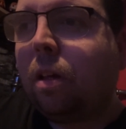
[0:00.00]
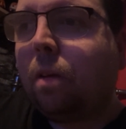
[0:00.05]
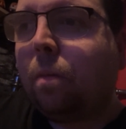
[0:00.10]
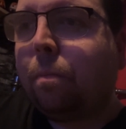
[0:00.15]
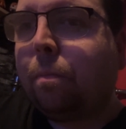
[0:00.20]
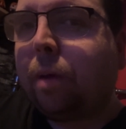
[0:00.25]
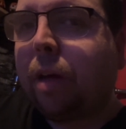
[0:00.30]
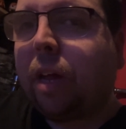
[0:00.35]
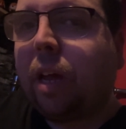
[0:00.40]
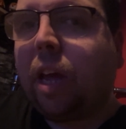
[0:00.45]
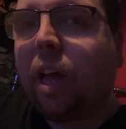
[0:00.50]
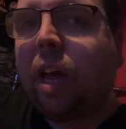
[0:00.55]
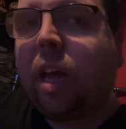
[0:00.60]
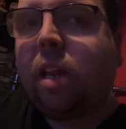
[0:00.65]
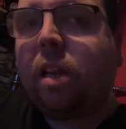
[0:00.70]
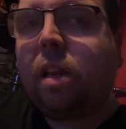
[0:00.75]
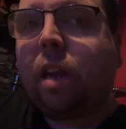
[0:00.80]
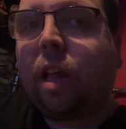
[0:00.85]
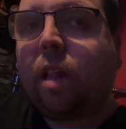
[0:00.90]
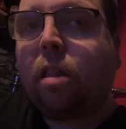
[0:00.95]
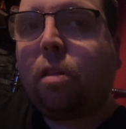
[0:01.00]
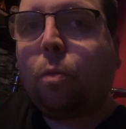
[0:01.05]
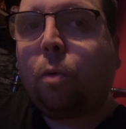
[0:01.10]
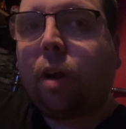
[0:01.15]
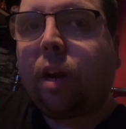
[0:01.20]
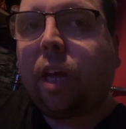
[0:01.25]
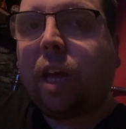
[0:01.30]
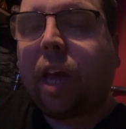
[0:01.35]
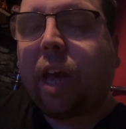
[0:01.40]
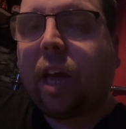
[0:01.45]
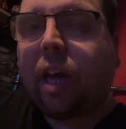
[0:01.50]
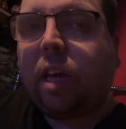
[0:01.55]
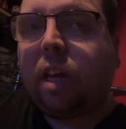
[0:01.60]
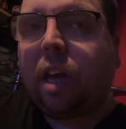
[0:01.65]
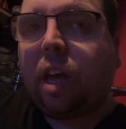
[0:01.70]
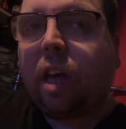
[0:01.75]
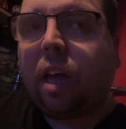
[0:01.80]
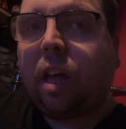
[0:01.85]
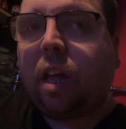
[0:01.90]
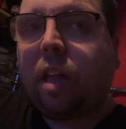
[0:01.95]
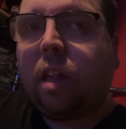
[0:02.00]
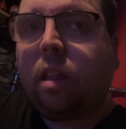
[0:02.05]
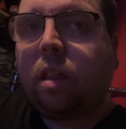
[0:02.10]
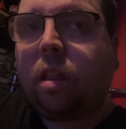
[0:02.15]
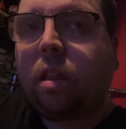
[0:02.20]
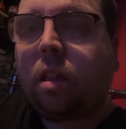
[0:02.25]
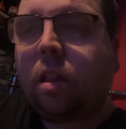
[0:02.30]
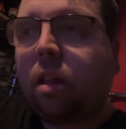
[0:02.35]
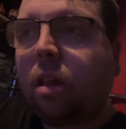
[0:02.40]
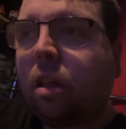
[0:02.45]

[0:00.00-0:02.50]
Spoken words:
But in the 28 years,